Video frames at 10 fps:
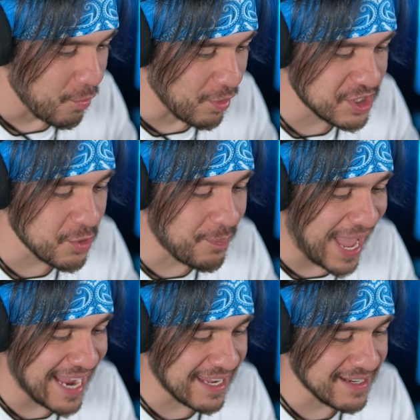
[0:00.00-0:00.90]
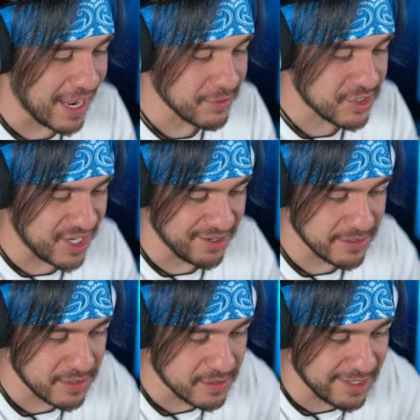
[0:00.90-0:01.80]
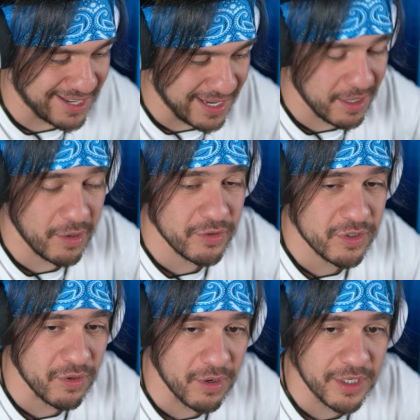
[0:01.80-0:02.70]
What you packing downstairs? Taquitos or a